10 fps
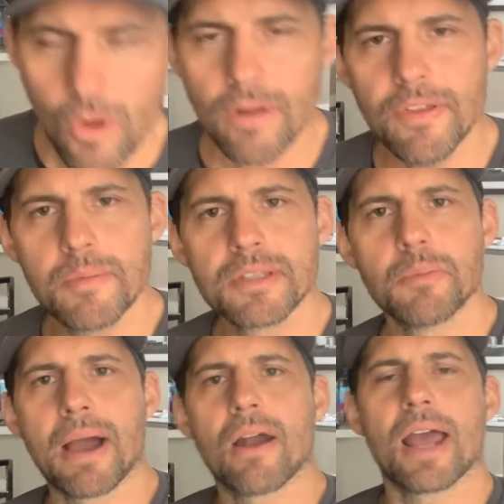one of them
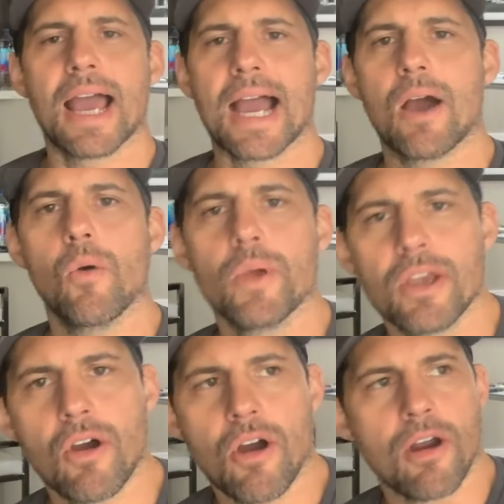is about how
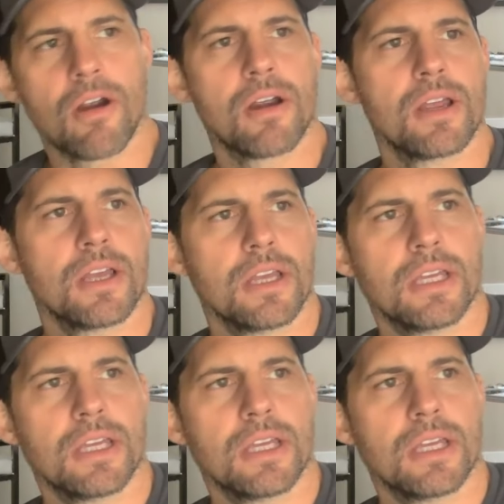we are